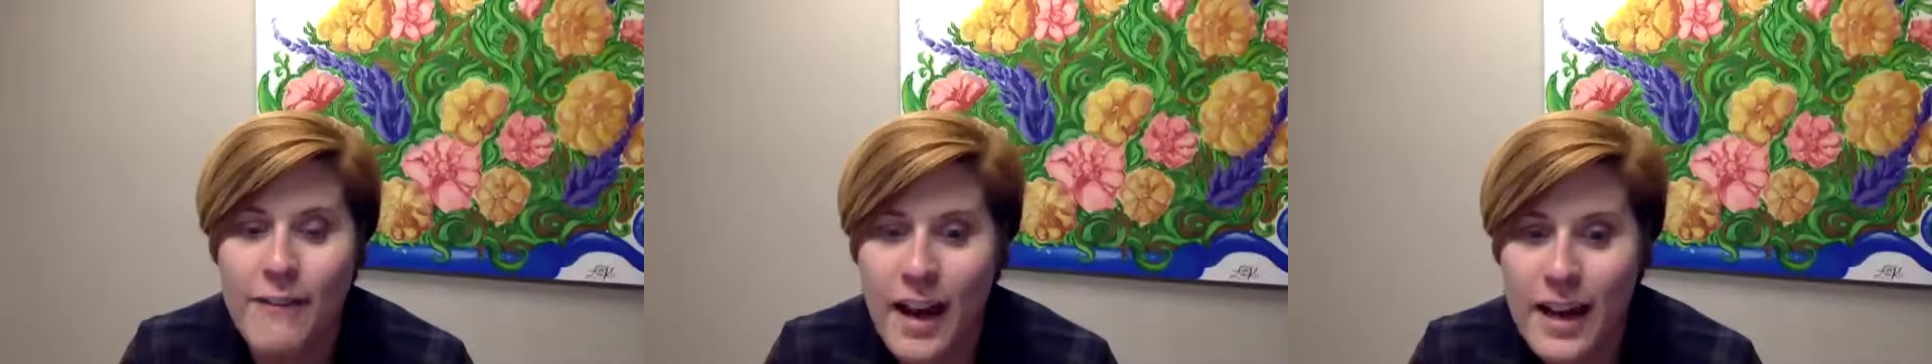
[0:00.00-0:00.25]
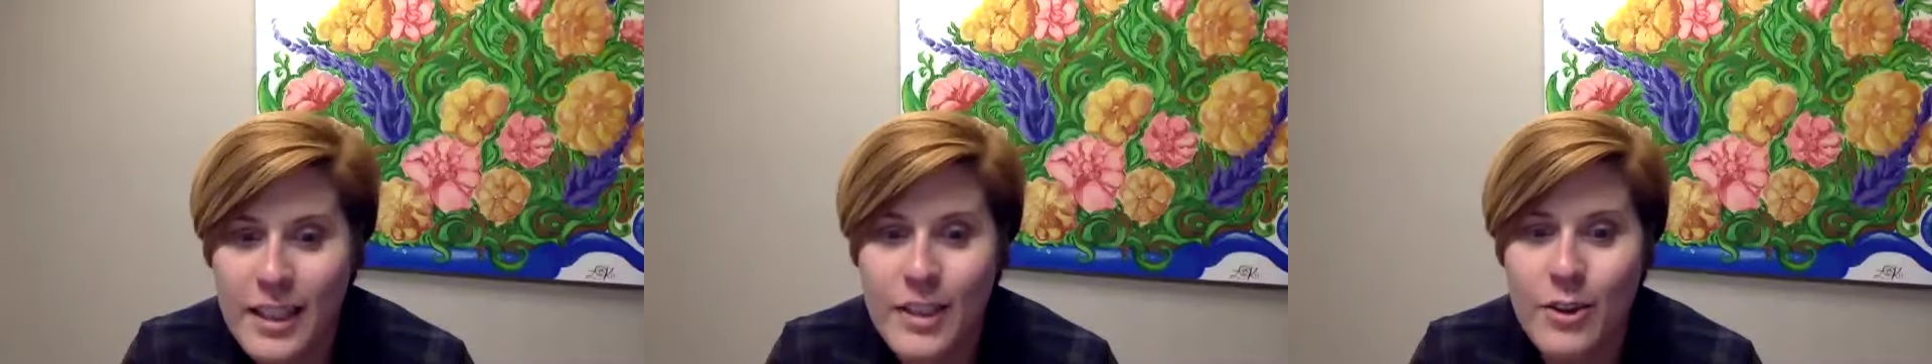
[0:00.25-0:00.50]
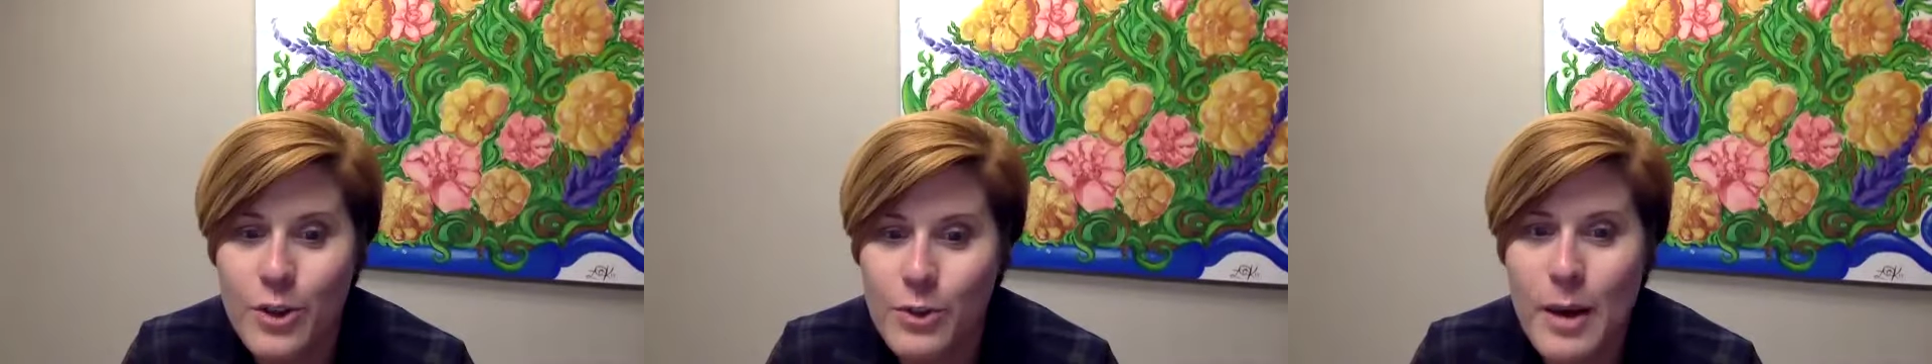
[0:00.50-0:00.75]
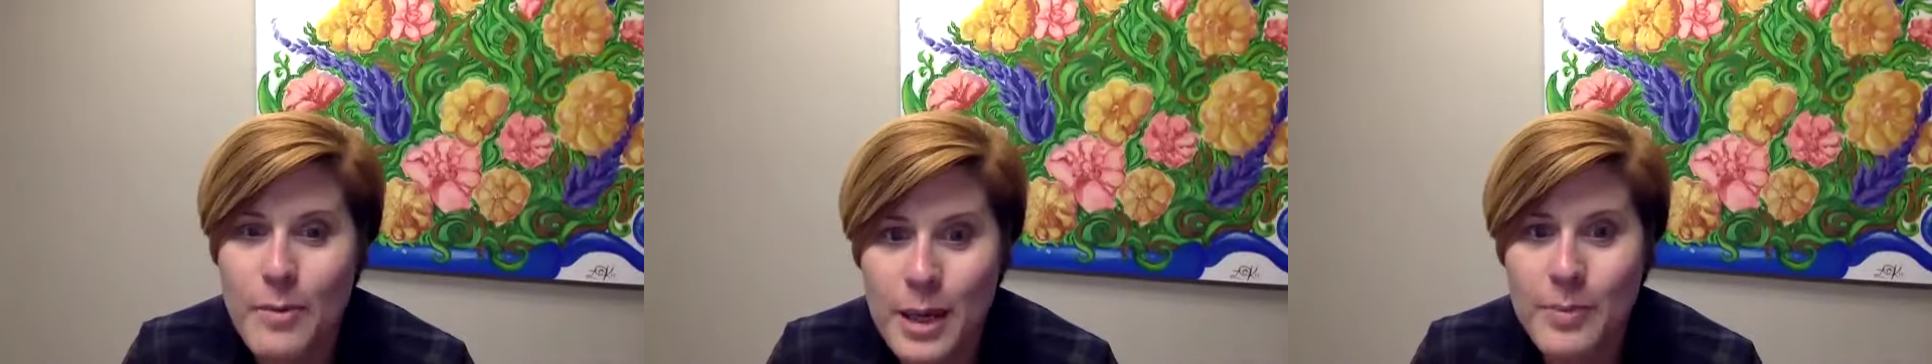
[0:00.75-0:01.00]
finding those
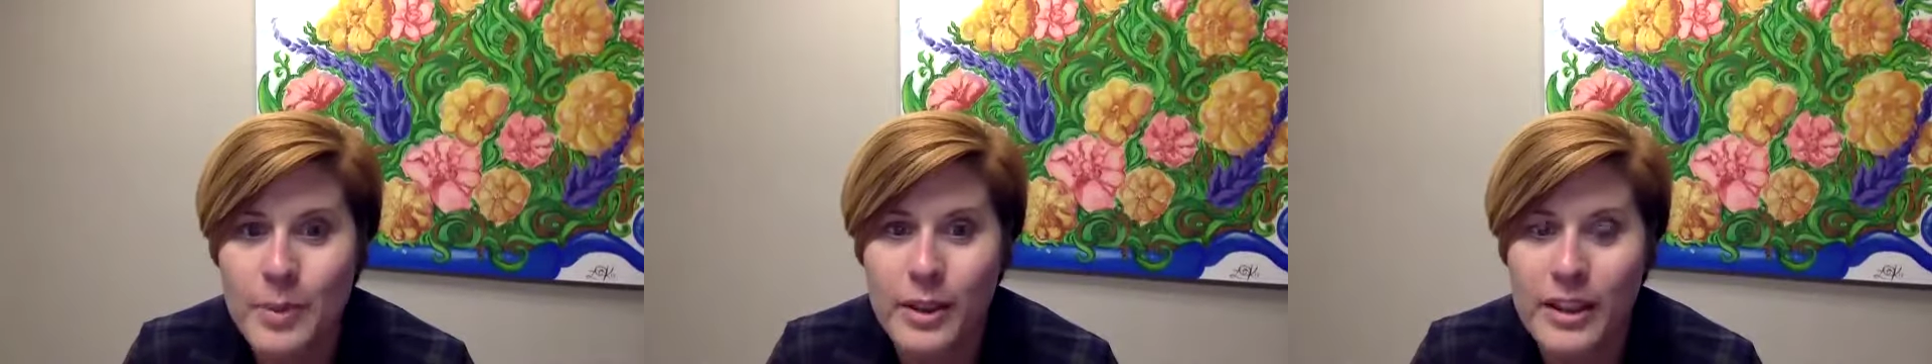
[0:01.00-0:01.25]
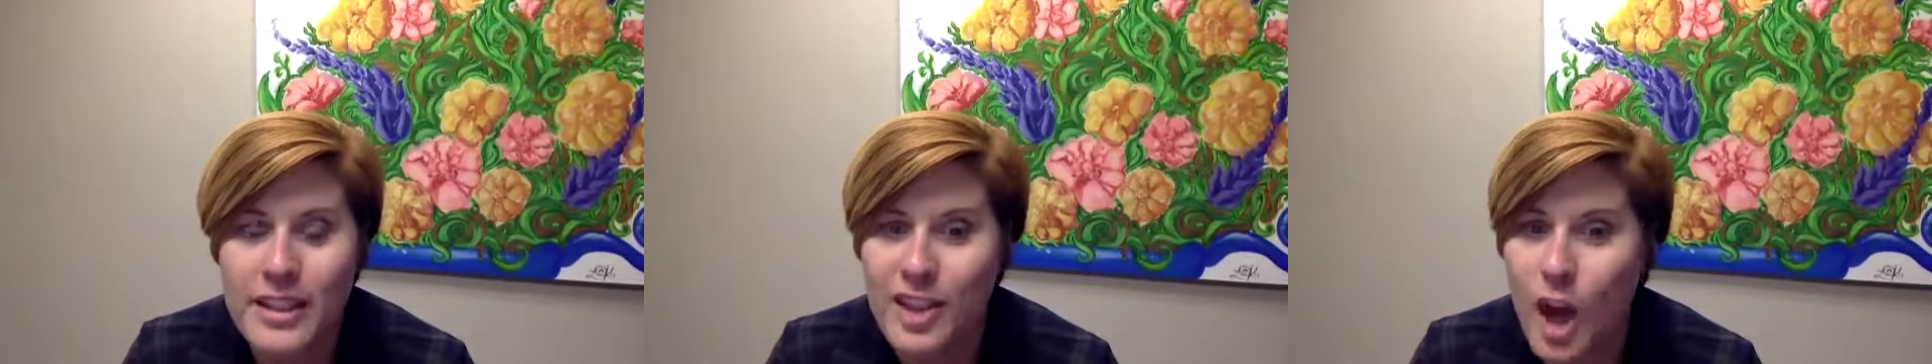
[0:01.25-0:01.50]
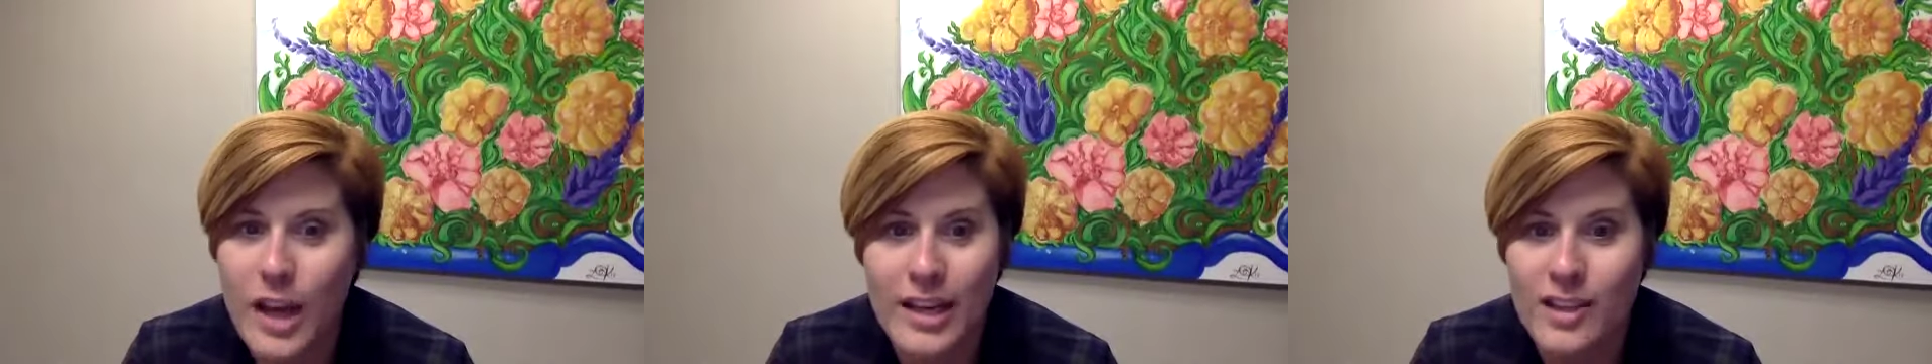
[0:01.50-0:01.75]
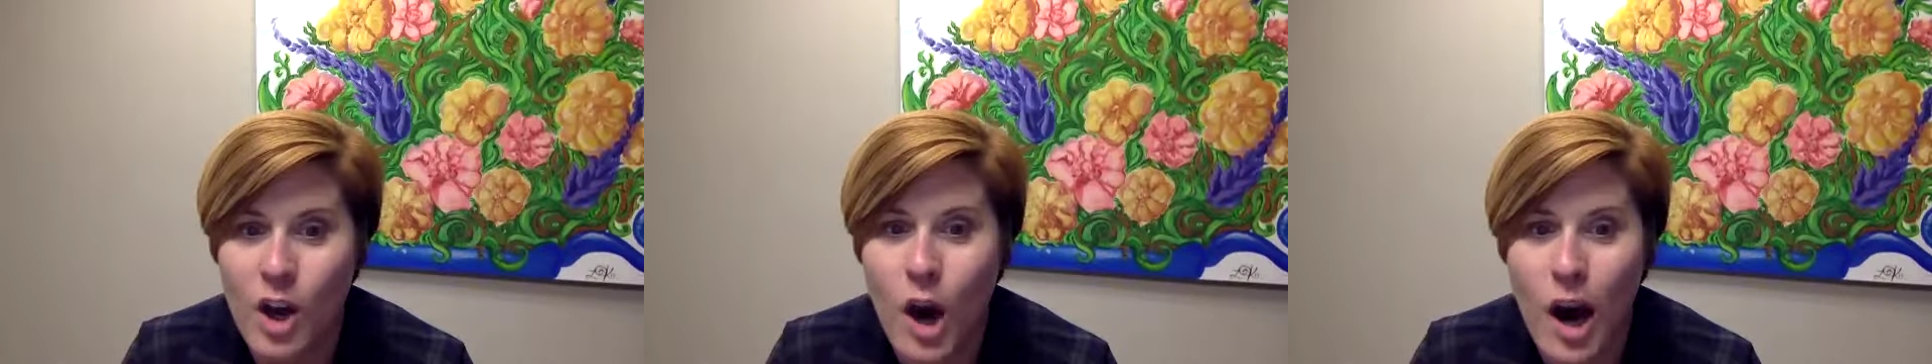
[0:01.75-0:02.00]
right people is,
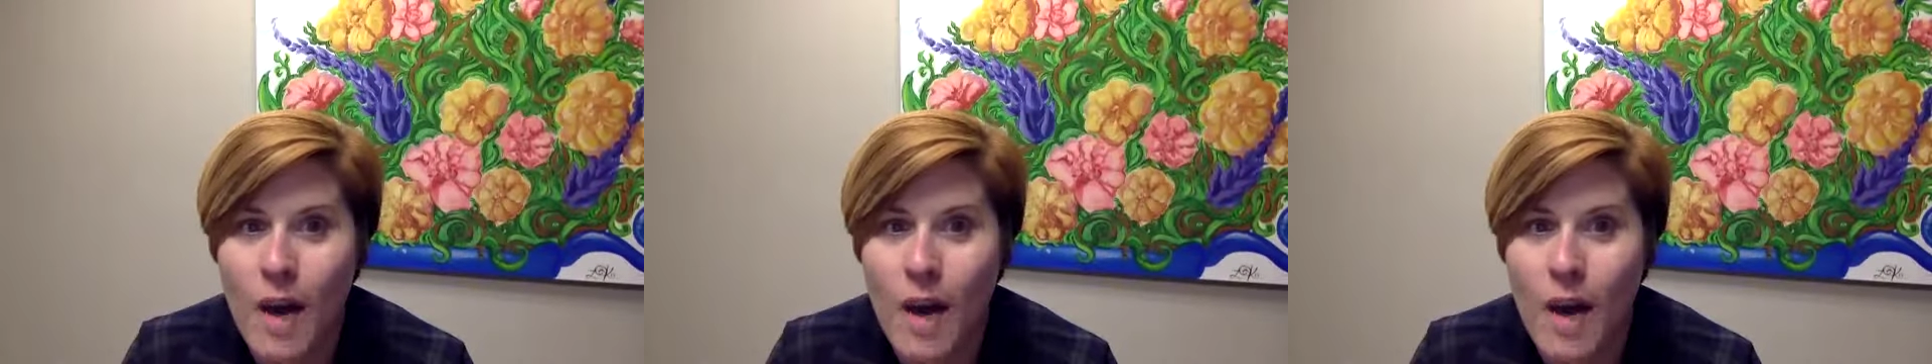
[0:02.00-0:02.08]
it's hard.